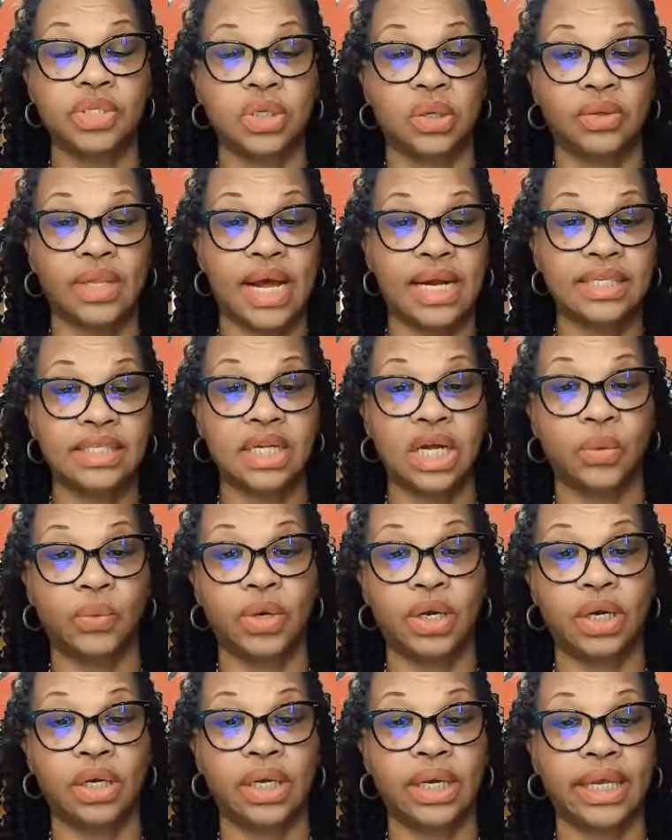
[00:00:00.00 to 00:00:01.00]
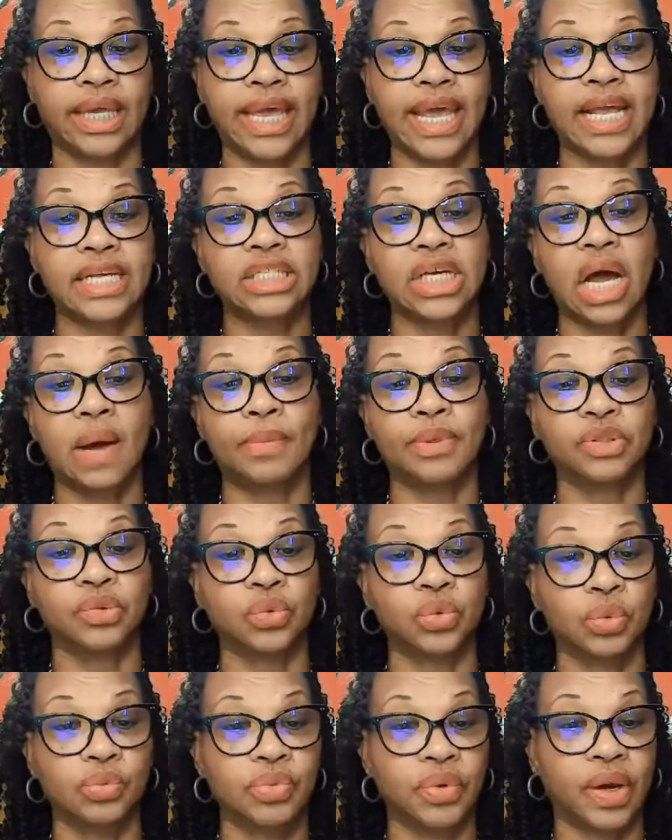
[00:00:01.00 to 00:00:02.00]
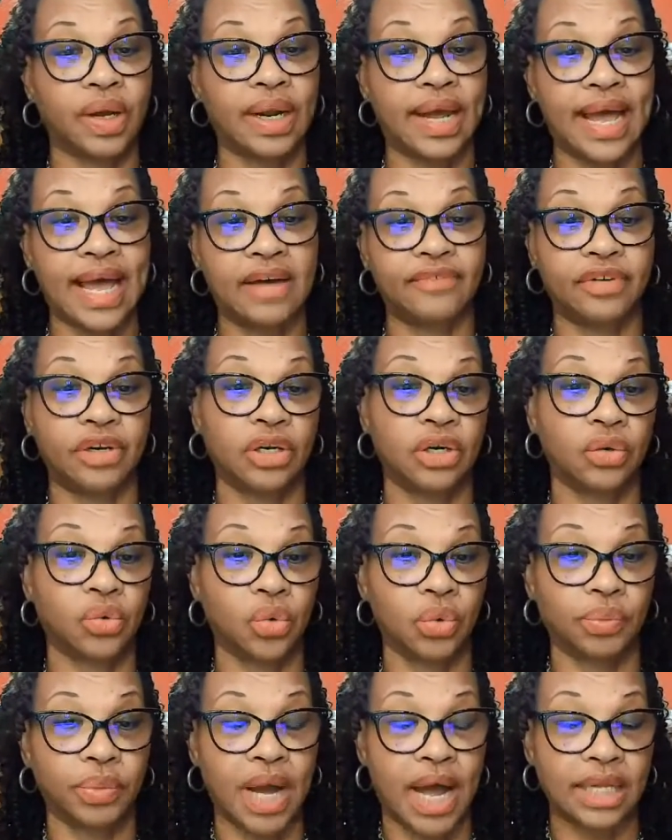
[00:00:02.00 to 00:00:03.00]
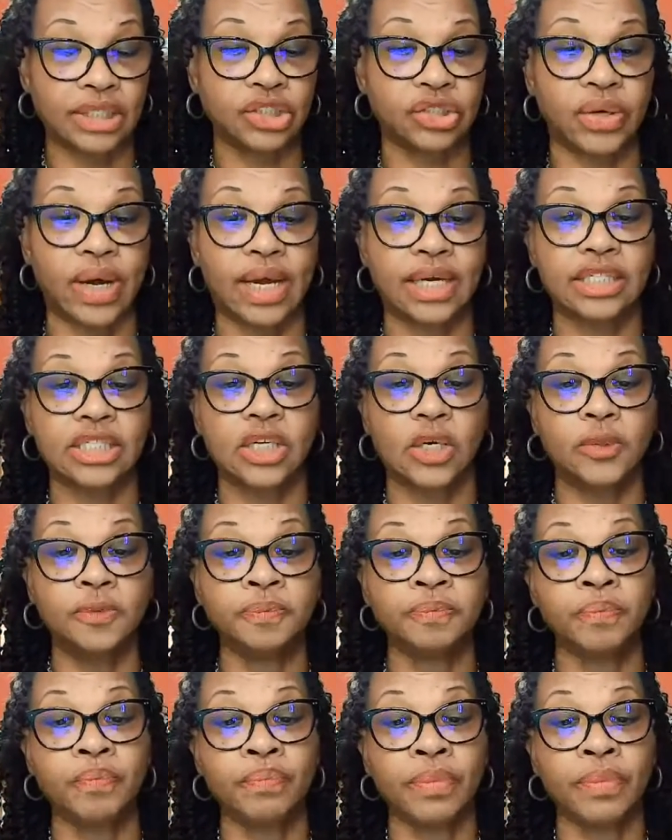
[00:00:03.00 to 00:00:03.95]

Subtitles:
So that's how we're going to gauge how much room we're going to have in the group contract. So